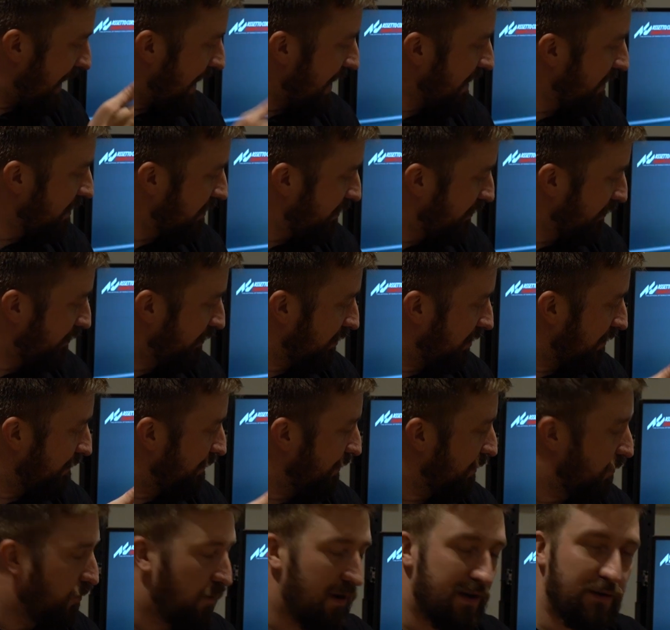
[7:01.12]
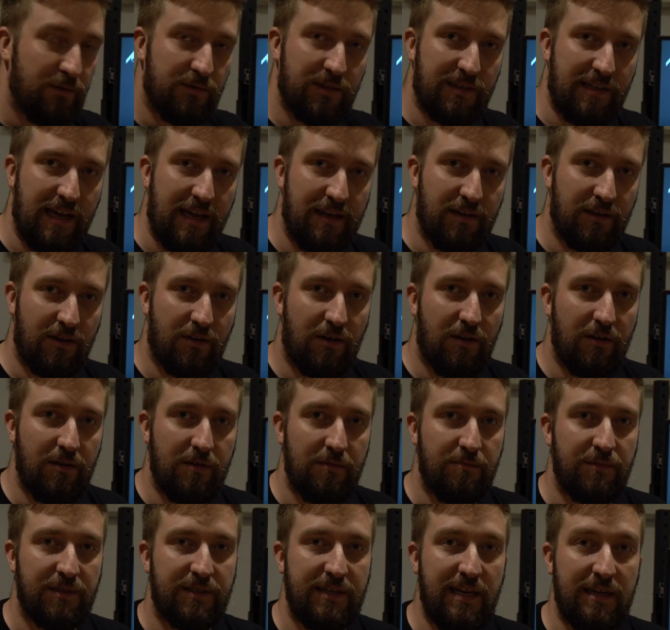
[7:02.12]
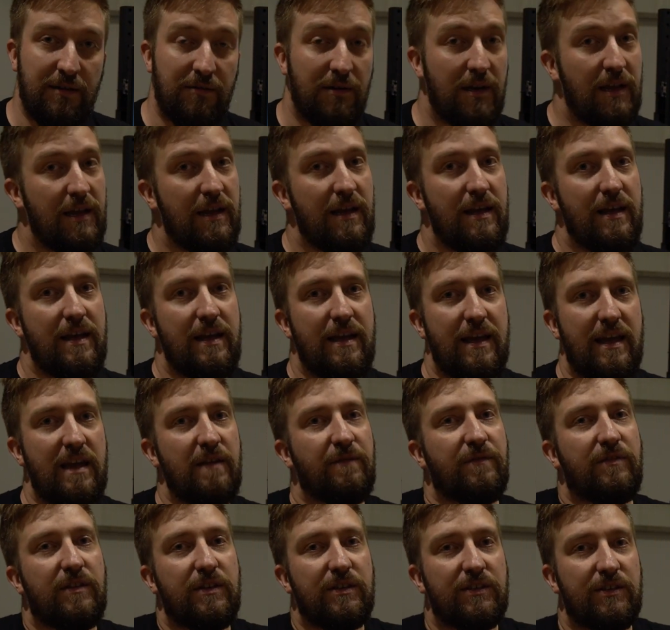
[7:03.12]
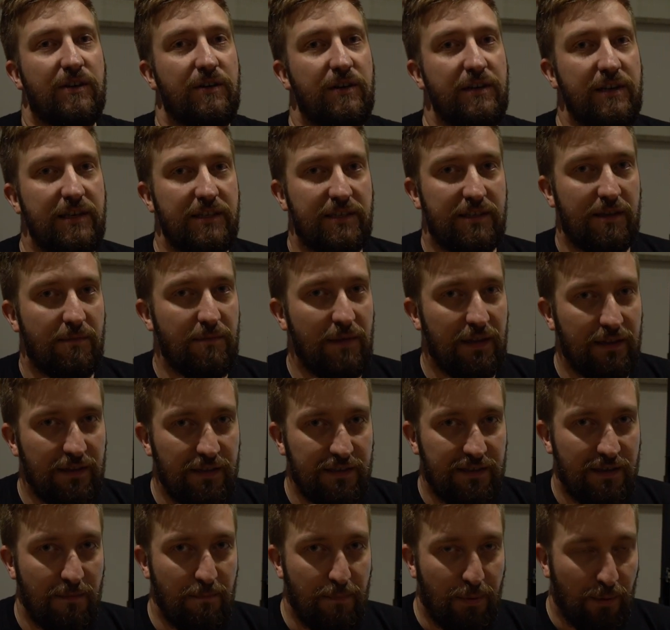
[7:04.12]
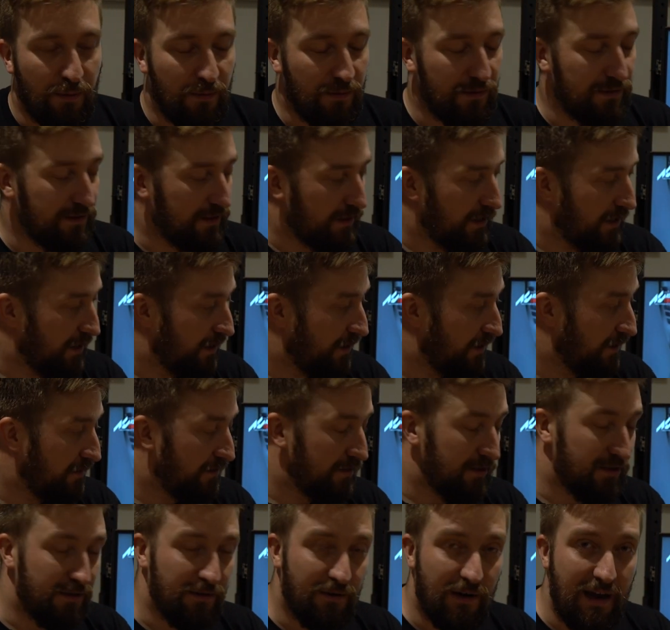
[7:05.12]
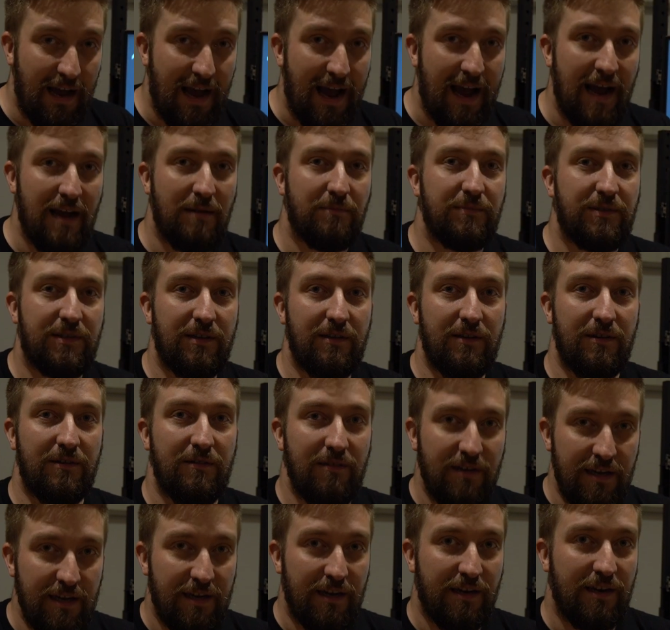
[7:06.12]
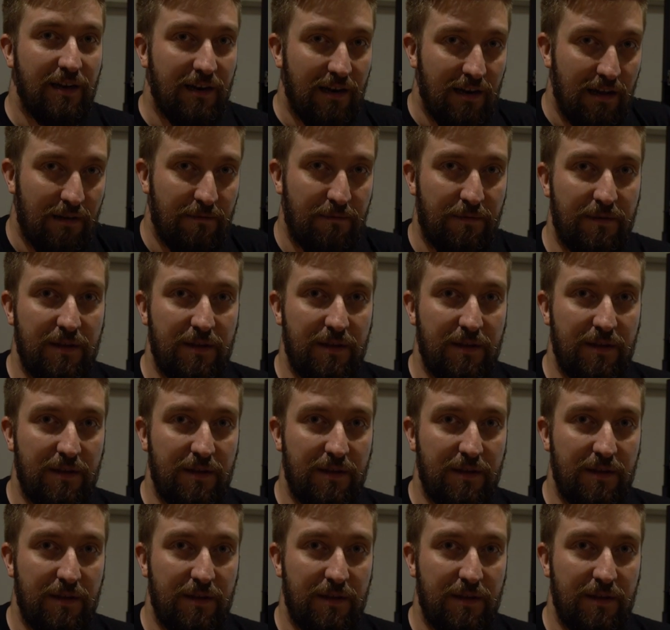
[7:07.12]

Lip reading: angle of the wheel stand columns. Now, if design is something that's important to you, you're absolutely going to love